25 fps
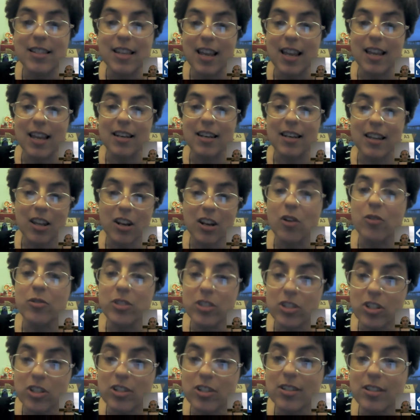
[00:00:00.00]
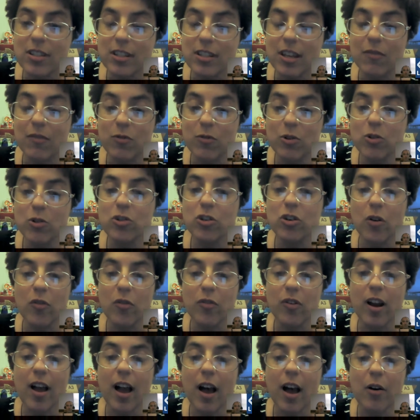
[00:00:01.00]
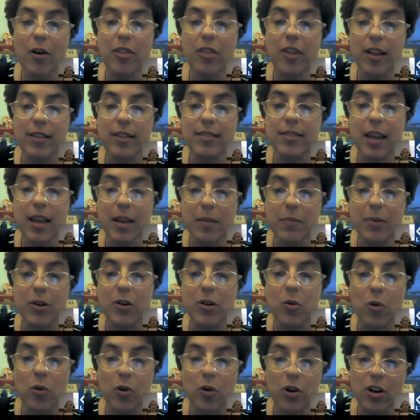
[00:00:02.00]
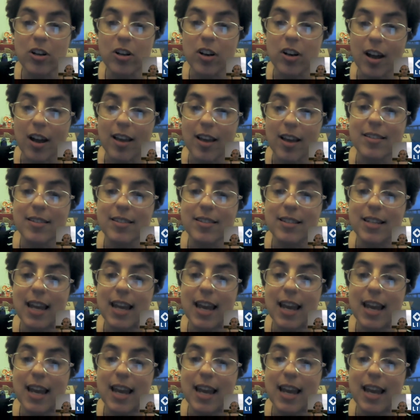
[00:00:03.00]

and just confusion over how things had been organized.